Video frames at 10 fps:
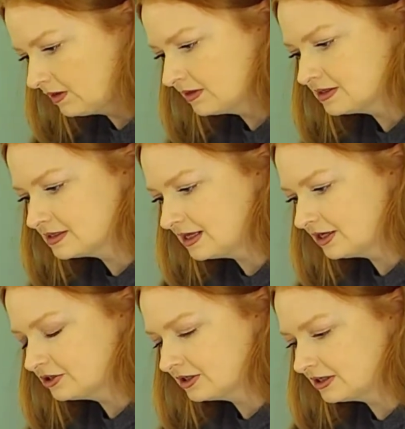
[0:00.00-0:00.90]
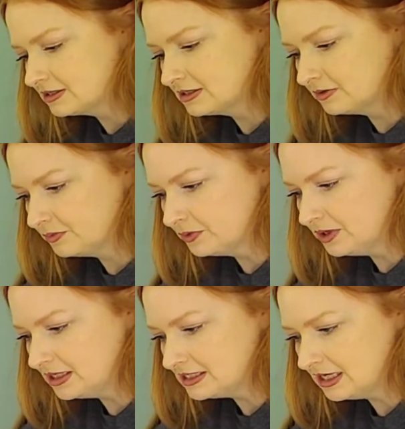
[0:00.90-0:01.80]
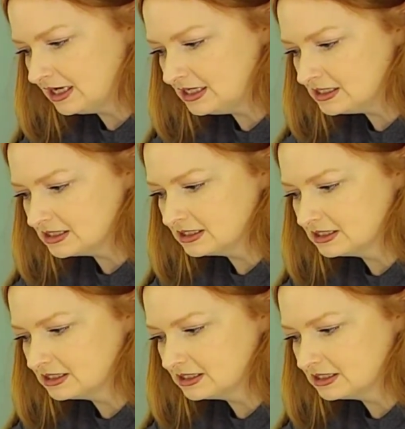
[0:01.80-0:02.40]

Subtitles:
This is actually going to seal pretty tight.